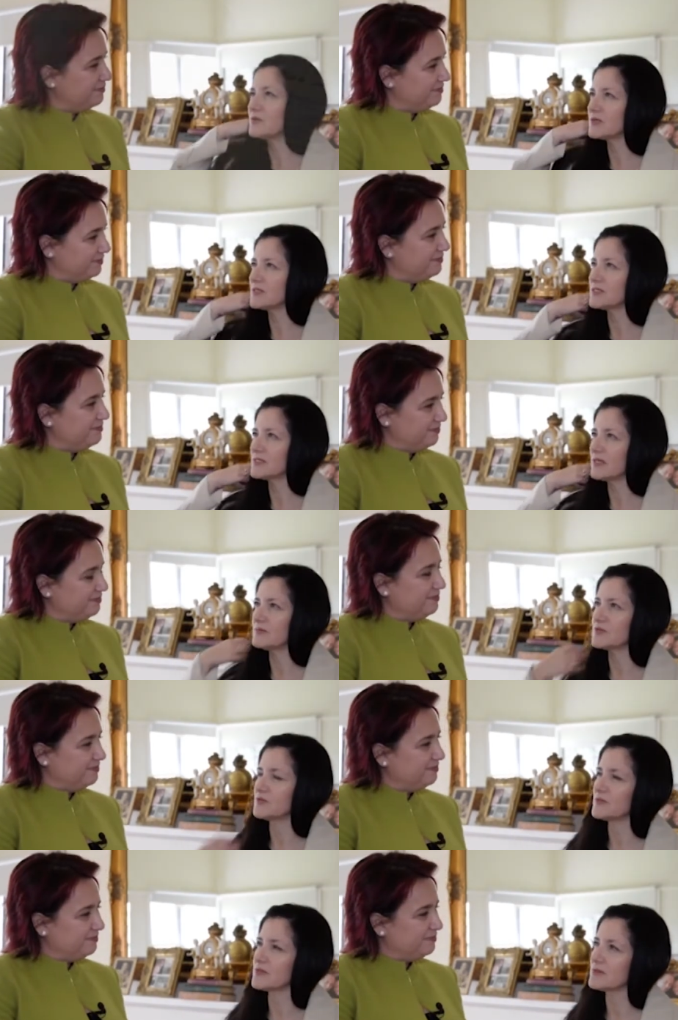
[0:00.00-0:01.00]
Speaker 1: wanted to
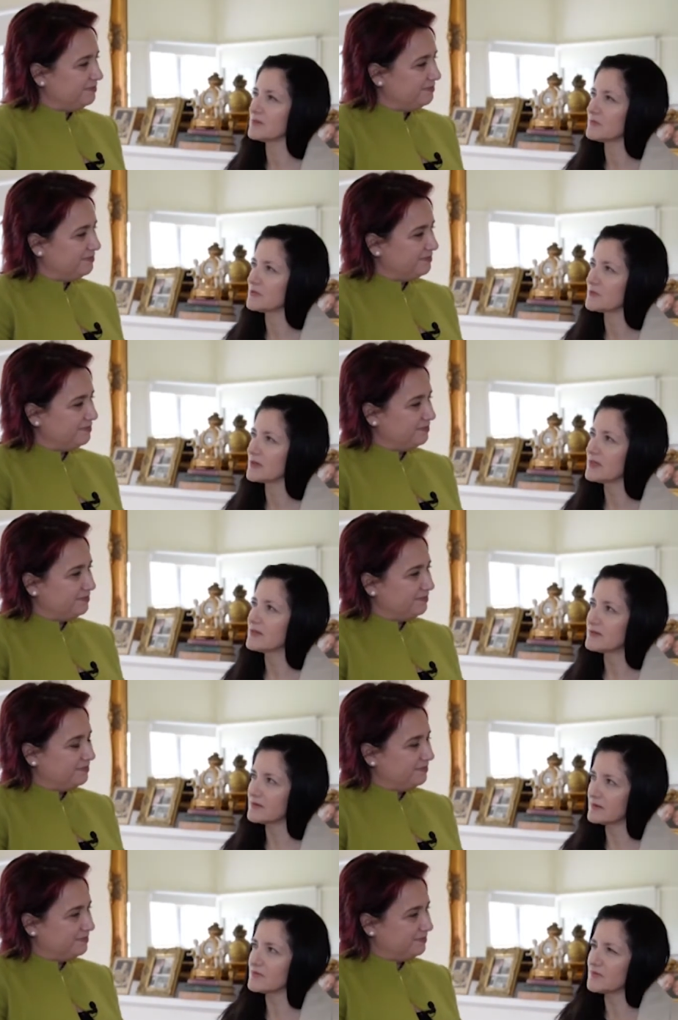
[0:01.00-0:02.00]
capture within the book,
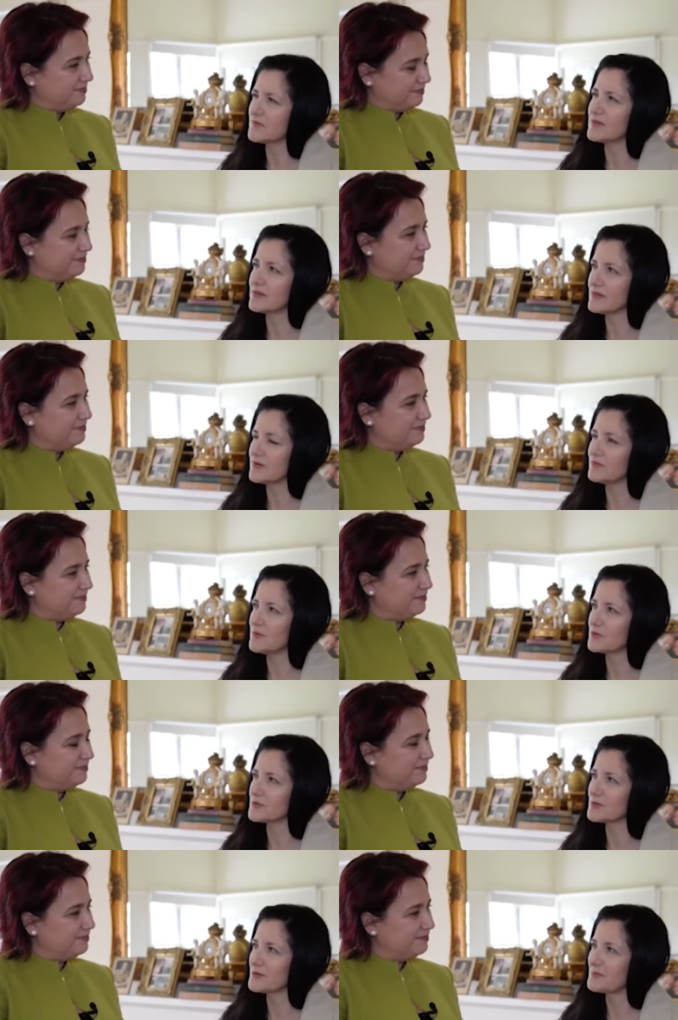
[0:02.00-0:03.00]
the feeling of
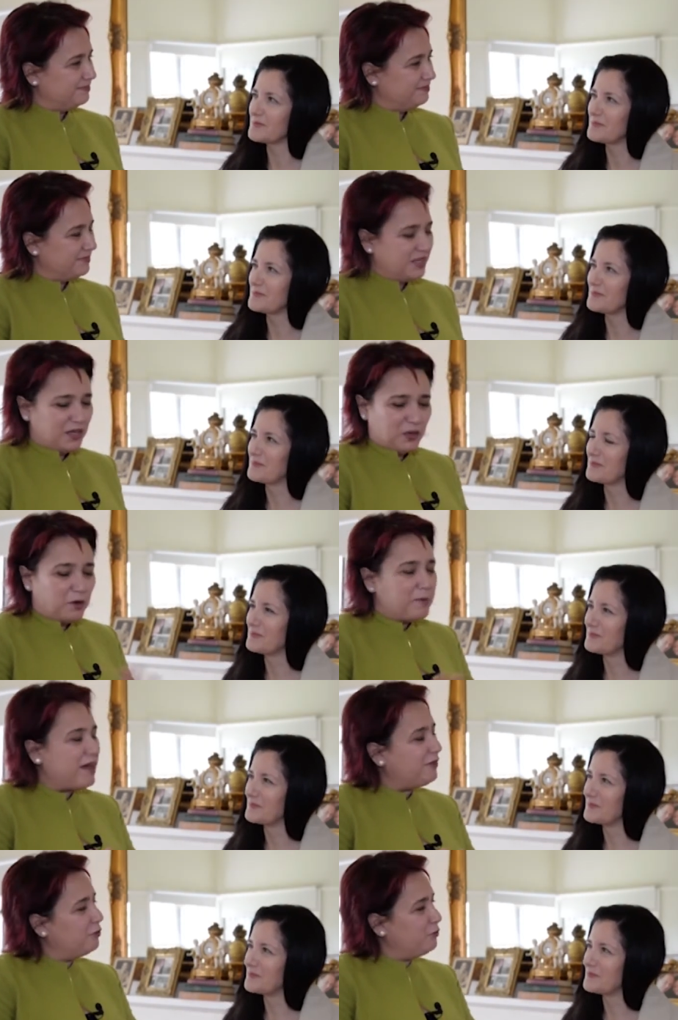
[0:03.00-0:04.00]
Malta.
Speaker 2: What
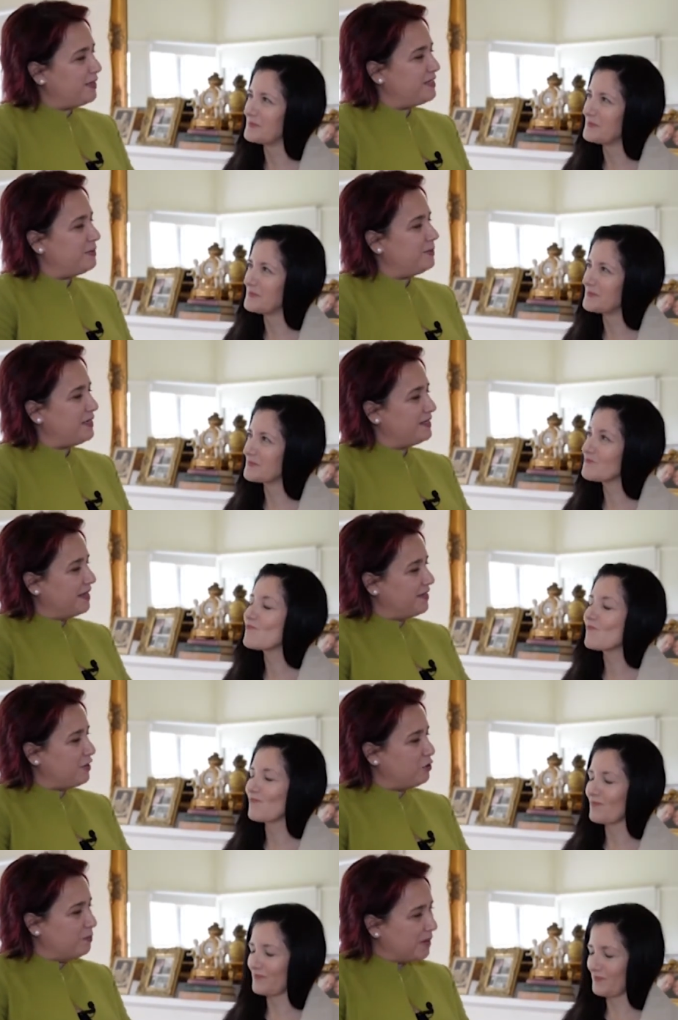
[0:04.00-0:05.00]
about the recipes? Are
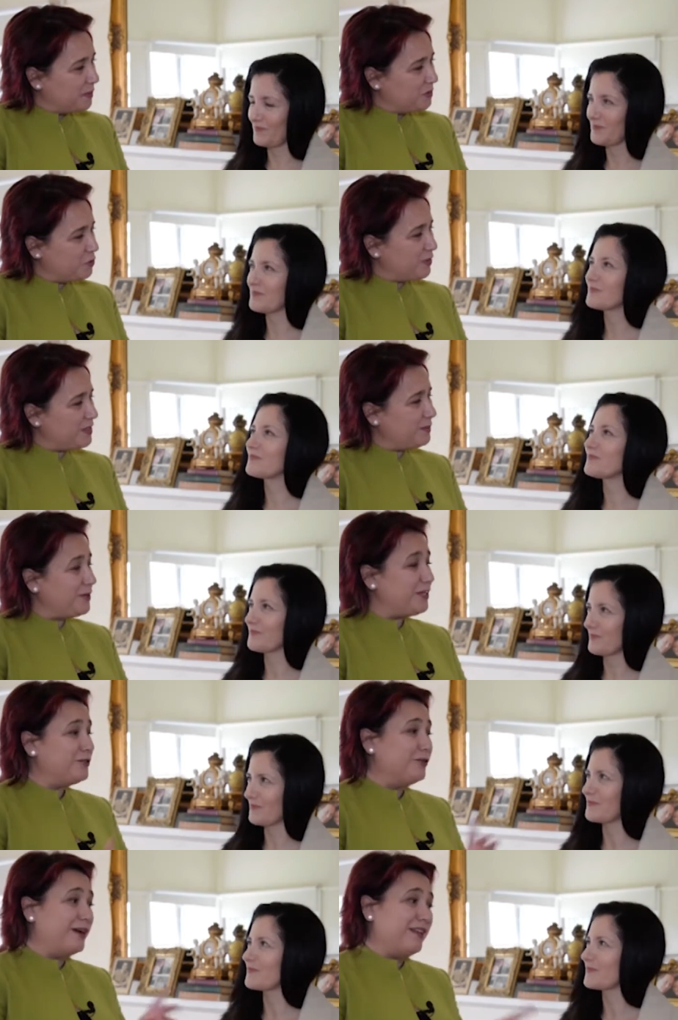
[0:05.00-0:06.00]
they your mum's
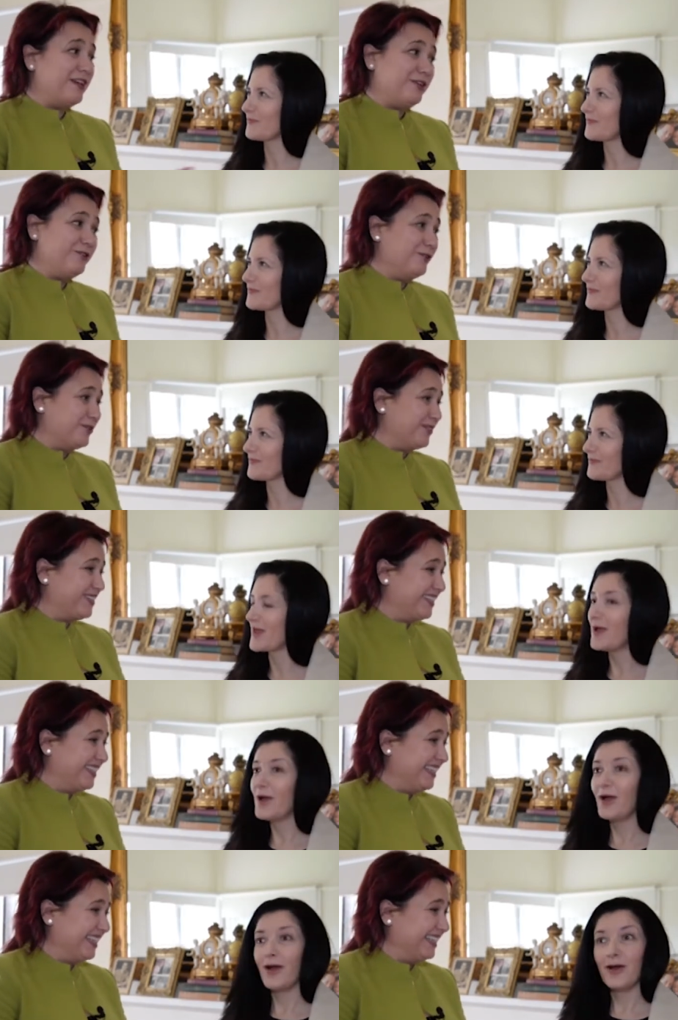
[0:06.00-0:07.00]
recipes or are they yours?
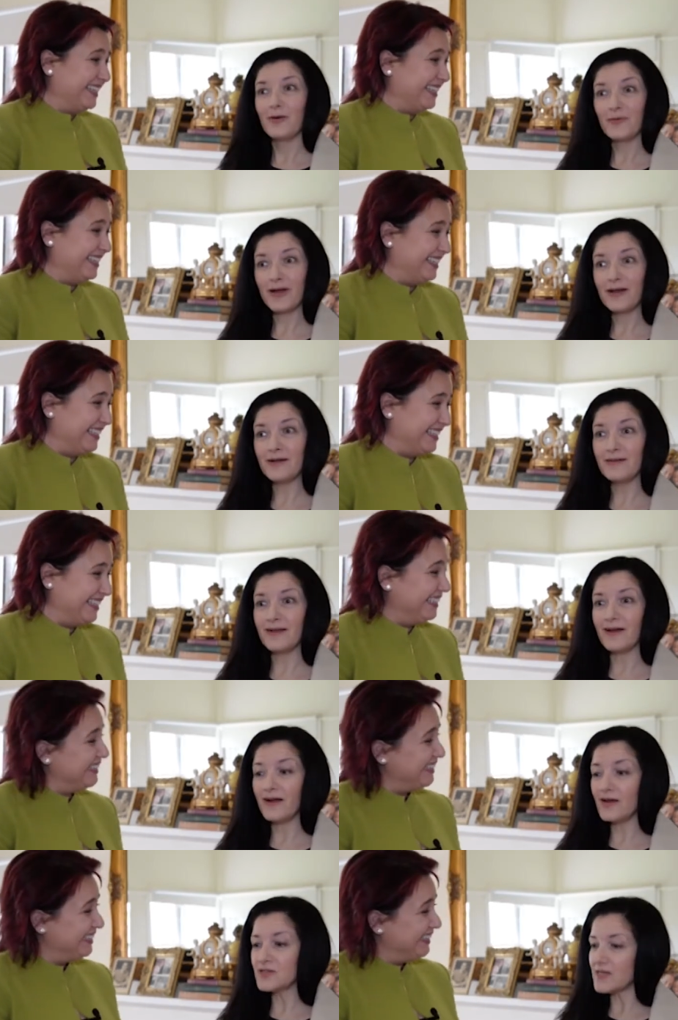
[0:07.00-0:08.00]

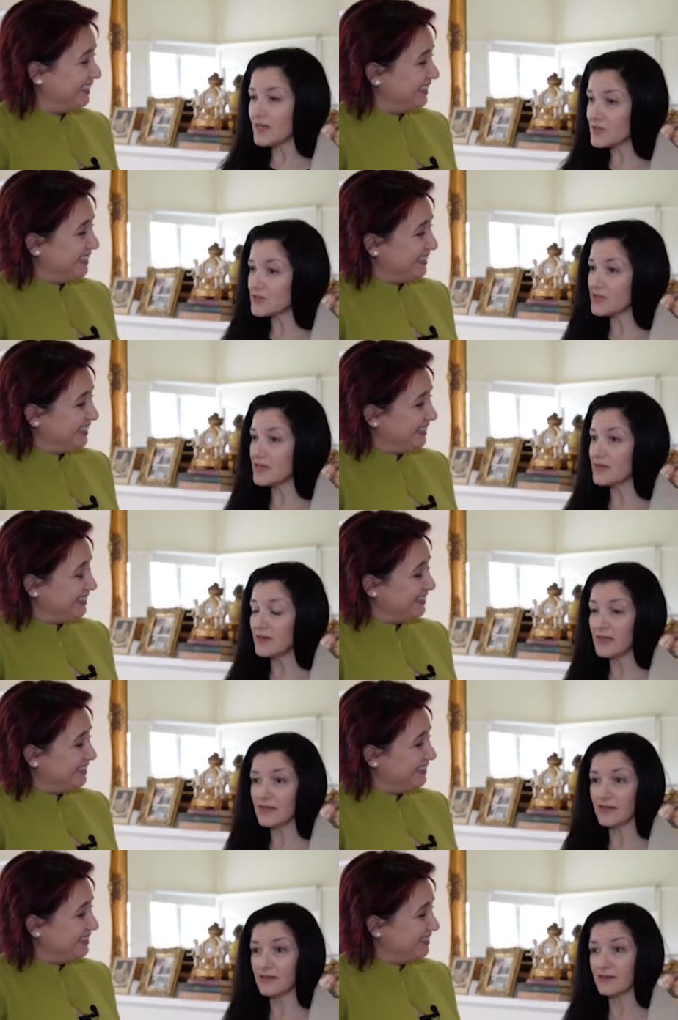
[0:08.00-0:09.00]
Speaker 1: Well, I, actually,
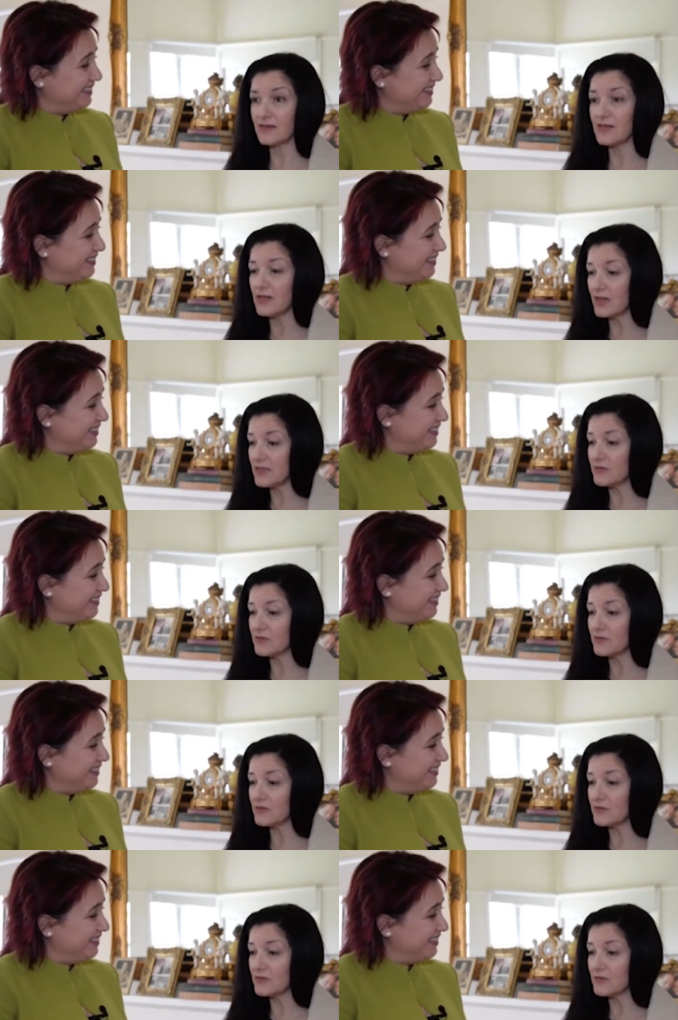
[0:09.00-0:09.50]
I the only